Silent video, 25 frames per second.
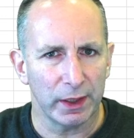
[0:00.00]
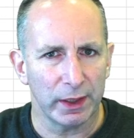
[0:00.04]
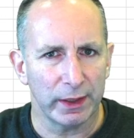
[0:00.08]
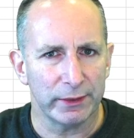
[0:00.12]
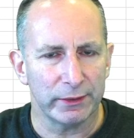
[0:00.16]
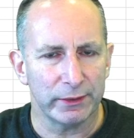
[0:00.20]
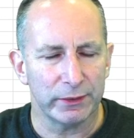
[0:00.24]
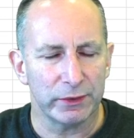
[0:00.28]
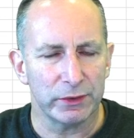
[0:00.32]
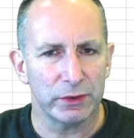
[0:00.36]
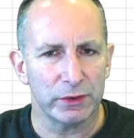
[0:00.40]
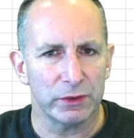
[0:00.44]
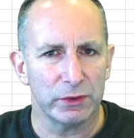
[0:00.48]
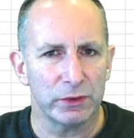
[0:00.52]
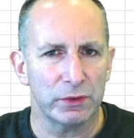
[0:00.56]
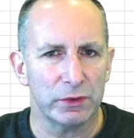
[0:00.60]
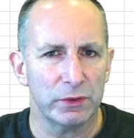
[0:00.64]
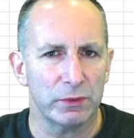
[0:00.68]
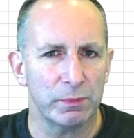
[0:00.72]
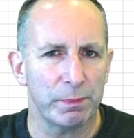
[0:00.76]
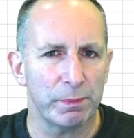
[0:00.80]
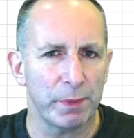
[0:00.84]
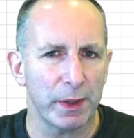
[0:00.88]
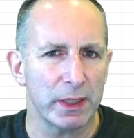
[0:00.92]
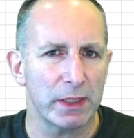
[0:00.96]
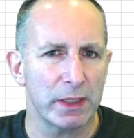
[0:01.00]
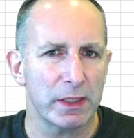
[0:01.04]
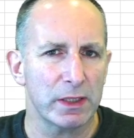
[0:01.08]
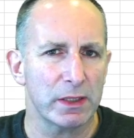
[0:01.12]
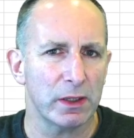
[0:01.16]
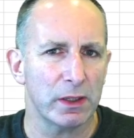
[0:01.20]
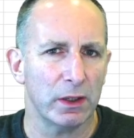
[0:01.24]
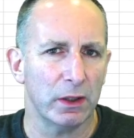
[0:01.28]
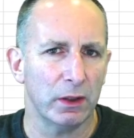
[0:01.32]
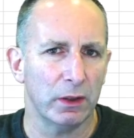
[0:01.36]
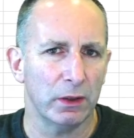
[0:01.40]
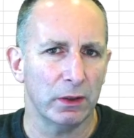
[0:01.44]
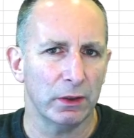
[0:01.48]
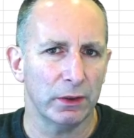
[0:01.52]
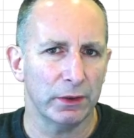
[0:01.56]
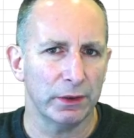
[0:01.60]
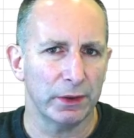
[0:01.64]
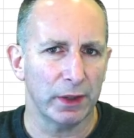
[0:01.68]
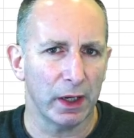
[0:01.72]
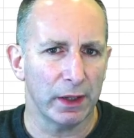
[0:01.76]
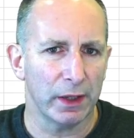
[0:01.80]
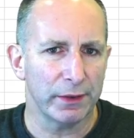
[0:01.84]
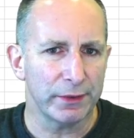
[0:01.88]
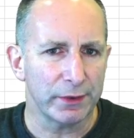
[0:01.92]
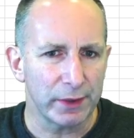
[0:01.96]
And based on
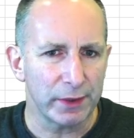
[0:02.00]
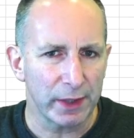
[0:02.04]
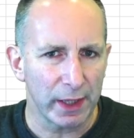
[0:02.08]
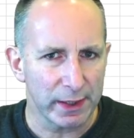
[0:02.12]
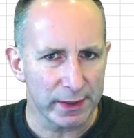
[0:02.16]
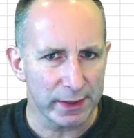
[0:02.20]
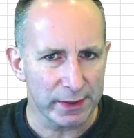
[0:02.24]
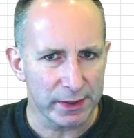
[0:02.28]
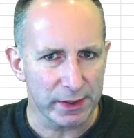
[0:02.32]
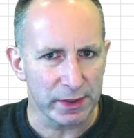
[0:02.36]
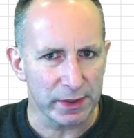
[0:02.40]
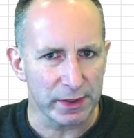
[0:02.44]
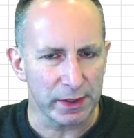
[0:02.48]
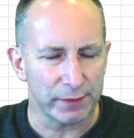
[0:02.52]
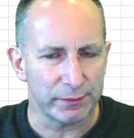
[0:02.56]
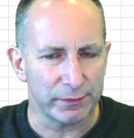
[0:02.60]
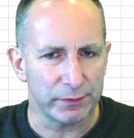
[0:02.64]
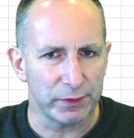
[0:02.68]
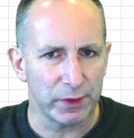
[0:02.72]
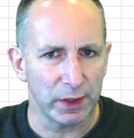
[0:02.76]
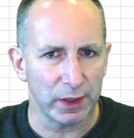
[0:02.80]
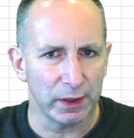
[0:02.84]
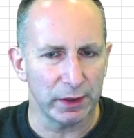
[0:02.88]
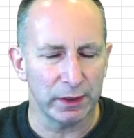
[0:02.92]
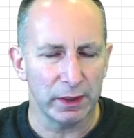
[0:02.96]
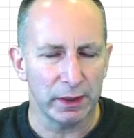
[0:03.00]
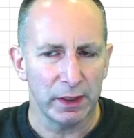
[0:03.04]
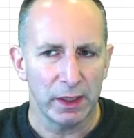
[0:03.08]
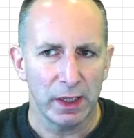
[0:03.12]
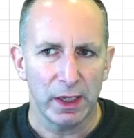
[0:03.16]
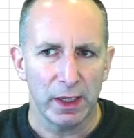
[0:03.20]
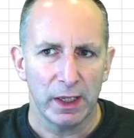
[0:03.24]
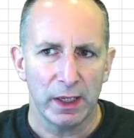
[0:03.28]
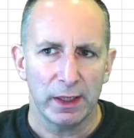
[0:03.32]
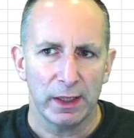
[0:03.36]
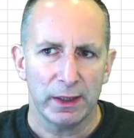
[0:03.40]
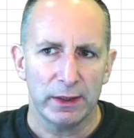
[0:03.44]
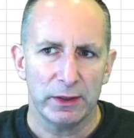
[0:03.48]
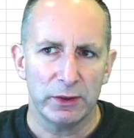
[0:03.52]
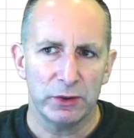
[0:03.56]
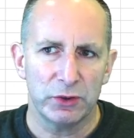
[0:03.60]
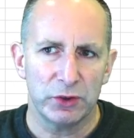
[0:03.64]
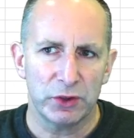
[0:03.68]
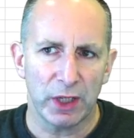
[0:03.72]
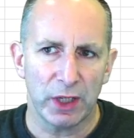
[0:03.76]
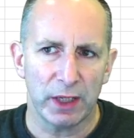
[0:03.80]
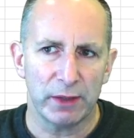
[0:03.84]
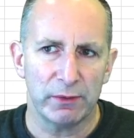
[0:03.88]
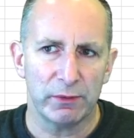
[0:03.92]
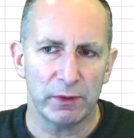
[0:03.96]
other analysis I've done, you
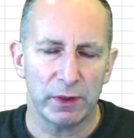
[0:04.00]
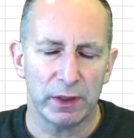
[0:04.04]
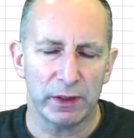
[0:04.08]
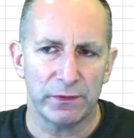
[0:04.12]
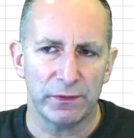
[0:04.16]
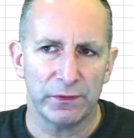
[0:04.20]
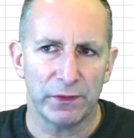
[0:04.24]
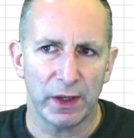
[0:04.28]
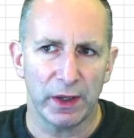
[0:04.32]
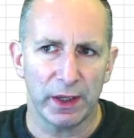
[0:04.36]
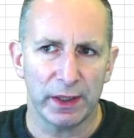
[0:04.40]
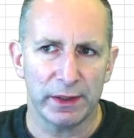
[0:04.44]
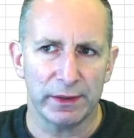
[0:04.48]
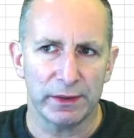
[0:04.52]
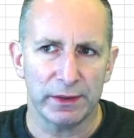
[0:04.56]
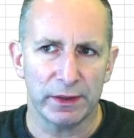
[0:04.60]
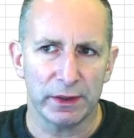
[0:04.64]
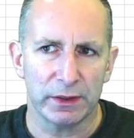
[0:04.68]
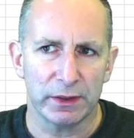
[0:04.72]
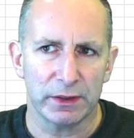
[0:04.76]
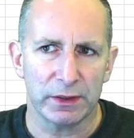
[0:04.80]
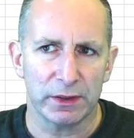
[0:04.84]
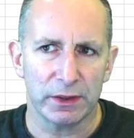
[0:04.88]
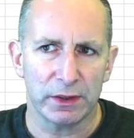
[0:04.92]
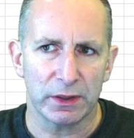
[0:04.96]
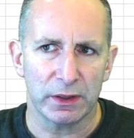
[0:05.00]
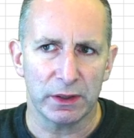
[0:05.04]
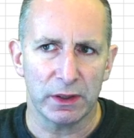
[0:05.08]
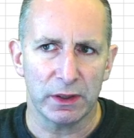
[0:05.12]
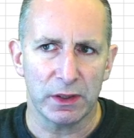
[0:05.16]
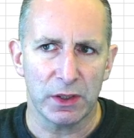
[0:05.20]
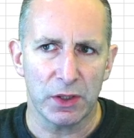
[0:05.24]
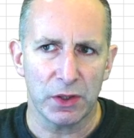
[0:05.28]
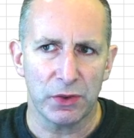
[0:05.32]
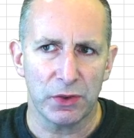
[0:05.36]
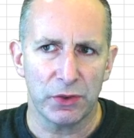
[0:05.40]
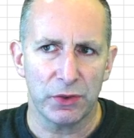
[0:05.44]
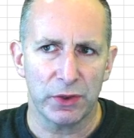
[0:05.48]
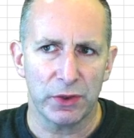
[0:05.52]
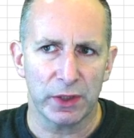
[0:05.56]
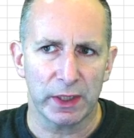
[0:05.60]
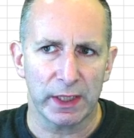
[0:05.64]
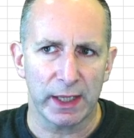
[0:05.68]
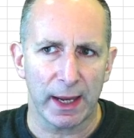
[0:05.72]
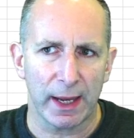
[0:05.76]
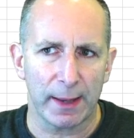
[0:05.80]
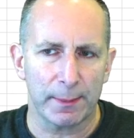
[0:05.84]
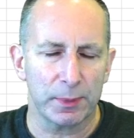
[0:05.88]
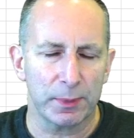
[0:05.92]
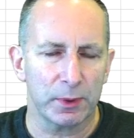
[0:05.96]
generally find that the
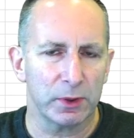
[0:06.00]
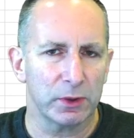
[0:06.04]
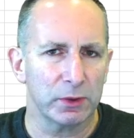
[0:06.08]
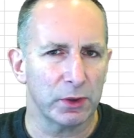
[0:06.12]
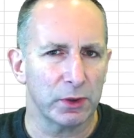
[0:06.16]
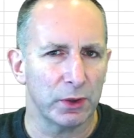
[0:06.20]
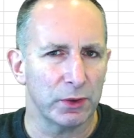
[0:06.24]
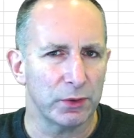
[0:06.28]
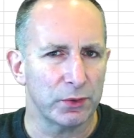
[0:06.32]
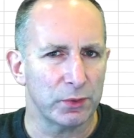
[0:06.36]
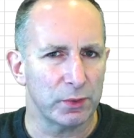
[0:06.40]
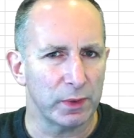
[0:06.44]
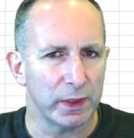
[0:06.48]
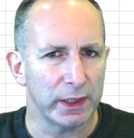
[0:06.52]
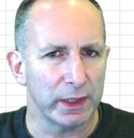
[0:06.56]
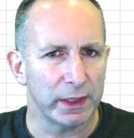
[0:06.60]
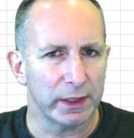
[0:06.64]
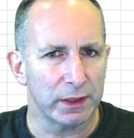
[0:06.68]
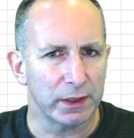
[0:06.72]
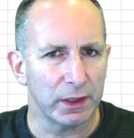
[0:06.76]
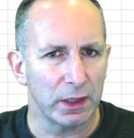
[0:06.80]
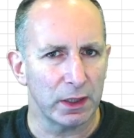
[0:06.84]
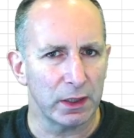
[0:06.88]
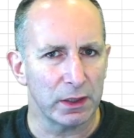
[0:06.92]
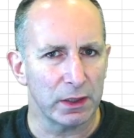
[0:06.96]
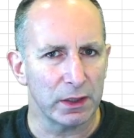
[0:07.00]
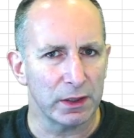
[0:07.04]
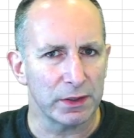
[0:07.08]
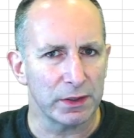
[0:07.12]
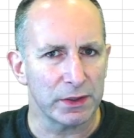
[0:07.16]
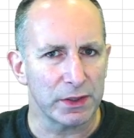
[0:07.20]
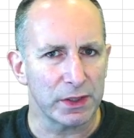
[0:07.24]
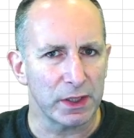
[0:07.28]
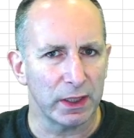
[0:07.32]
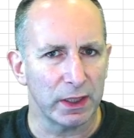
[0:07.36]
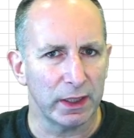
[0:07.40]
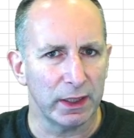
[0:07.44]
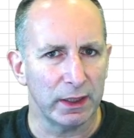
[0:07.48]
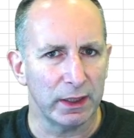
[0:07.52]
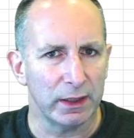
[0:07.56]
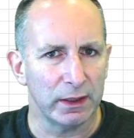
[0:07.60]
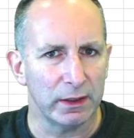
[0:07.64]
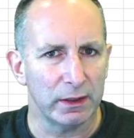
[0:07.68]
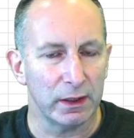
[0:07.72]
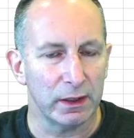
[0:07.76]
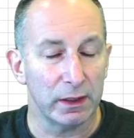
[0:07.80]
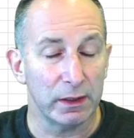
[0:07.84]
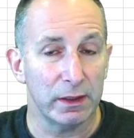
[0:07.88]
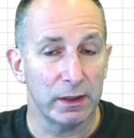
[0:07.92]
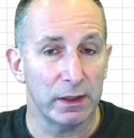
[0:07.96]
capital growth really occurs
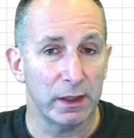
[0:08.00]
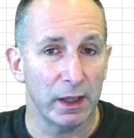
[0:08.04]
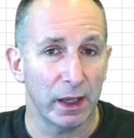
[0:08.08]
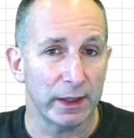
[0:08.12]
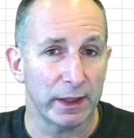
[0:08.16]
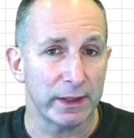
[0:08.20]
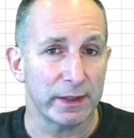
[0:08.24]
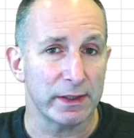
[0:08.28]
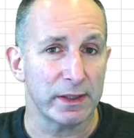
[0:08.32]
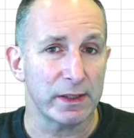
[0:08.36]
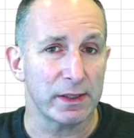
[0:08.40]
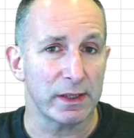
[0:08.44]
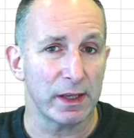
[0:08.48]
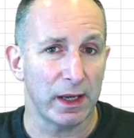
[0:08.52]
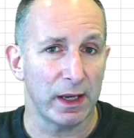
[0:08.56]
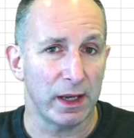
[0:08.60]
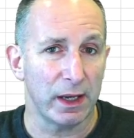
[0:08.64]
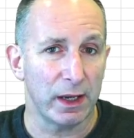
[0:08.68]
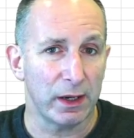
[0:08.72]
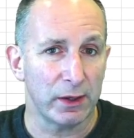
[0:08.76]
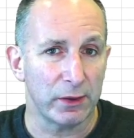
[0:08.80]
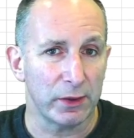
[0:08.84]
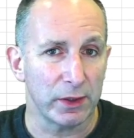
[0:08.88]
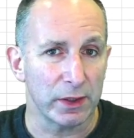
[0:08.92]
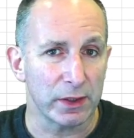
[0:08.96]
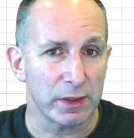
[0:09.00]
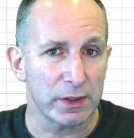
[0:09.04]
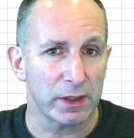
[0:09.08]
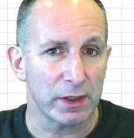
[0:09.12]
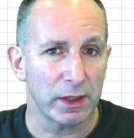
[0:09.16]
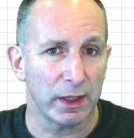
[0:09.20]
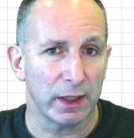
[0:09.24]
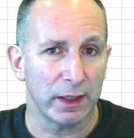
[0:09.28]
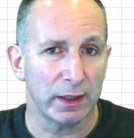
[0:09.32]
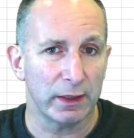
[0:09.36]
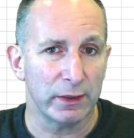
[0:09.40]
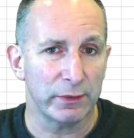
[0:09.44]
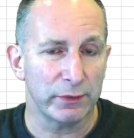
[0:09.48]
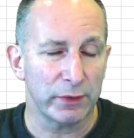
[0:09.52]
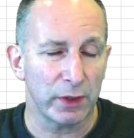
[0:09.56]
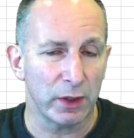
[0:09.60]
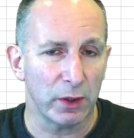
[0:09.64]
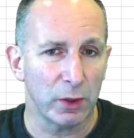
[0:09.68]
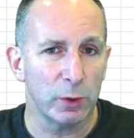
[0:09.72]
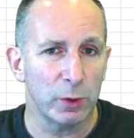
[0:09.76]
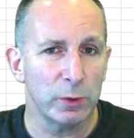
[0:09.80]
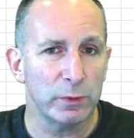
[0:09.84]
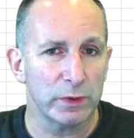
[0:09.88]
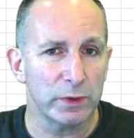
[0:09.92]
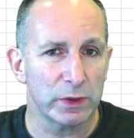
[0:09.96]
in nice areas. And if they're
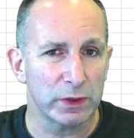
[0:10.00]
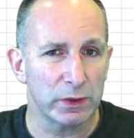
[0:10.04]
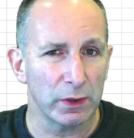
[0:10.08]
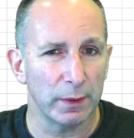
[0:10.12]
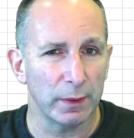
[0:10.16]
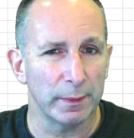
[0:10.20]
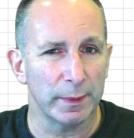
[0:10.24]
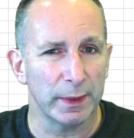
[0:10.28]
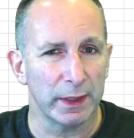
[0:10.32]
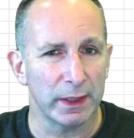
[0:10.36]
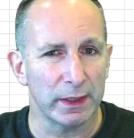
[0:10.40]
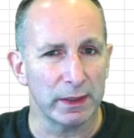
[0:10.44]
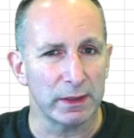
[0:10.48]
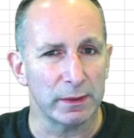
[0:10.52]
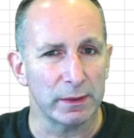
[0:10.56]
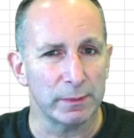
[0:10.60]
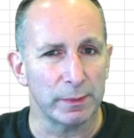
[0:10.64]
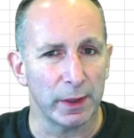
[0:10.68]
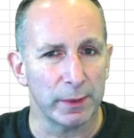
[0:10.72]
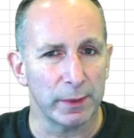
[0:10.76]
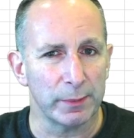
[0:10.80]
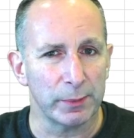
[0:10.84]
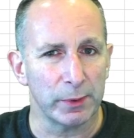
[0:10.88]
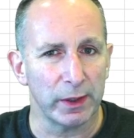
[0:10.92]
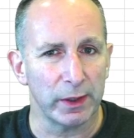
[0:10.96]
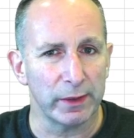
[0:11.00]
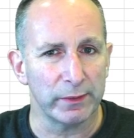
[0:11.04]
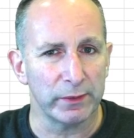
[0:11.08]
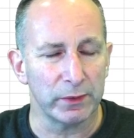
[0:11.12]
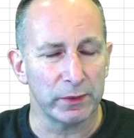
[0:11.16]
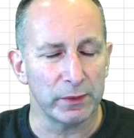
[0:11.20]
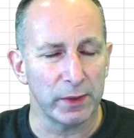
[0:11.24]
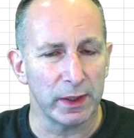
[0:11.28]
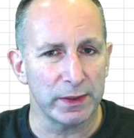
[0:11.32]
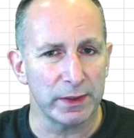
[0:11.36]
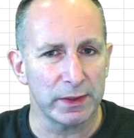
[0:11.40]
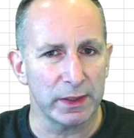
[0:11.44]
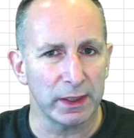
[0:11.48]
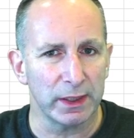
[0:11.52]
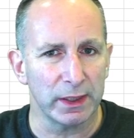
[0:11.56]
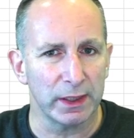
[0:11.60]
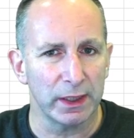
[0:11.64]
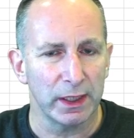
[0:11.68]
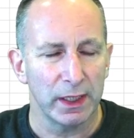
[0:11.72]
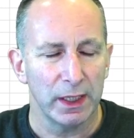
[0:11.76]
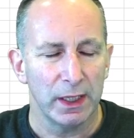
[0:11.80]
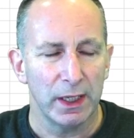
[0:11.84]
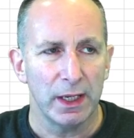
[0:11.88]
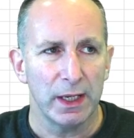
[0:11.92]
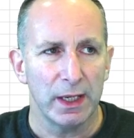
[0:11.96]
over dominated by private renting,
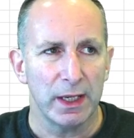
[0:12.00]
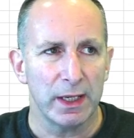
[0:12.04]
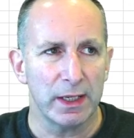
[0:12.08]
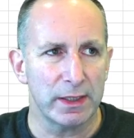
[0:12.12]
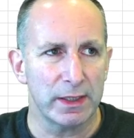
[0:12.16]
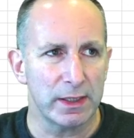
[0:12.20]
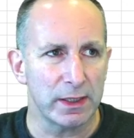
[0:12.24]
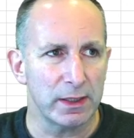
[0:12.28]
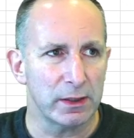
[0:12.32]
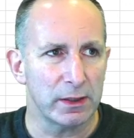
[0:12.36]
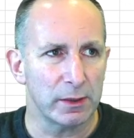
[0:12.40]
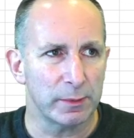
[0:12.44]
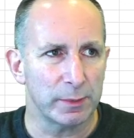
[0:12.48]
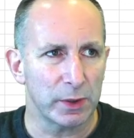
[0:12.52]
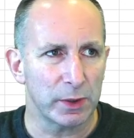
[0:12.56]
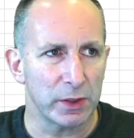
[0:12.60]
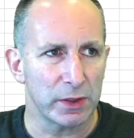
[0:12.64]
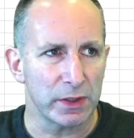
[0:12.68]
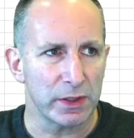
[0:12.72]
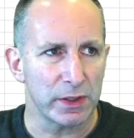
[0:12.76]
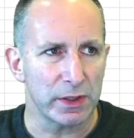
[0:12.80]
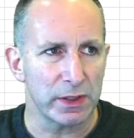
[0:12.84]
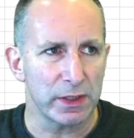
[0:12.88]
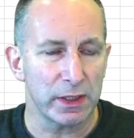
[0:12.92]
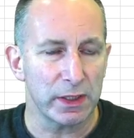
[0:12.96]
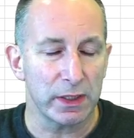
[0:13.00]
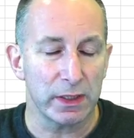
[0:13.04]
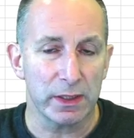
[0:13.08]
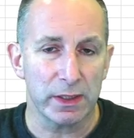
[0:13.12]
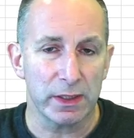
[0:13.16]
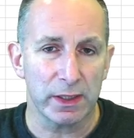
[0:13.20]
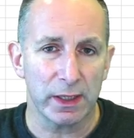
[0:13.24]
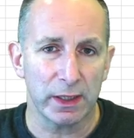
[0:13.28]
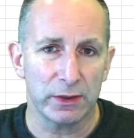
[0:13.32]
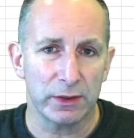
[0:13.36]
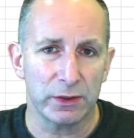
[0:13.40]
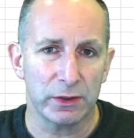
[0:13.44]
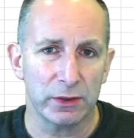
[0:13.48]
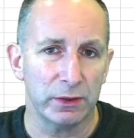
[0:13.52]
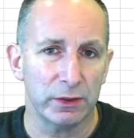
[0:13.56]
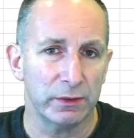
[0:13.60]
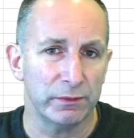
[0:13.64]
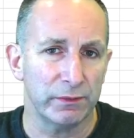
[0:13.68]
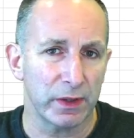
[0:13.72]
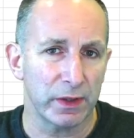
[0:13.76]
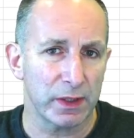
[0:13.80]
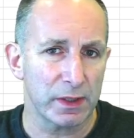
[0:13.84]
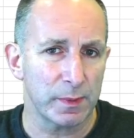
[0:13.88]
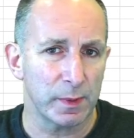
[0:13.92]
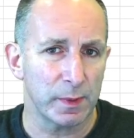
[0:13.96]
it's either because it's city centre
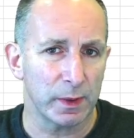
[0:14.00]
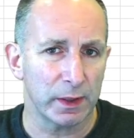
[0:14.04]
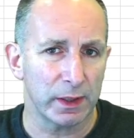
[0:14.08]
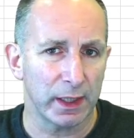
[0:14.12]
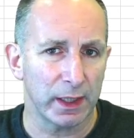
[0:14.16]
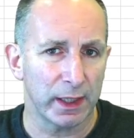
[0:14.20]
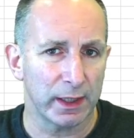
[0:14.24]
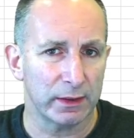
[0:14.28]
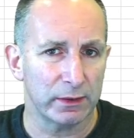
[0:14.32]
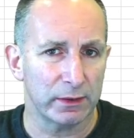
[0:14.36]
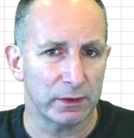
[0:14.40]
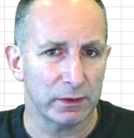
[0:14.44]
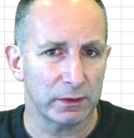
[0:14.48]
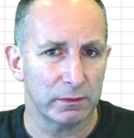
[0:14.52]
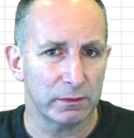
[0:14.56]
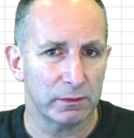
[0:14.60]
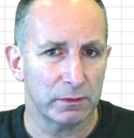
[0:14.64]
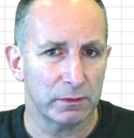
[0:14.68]
investment led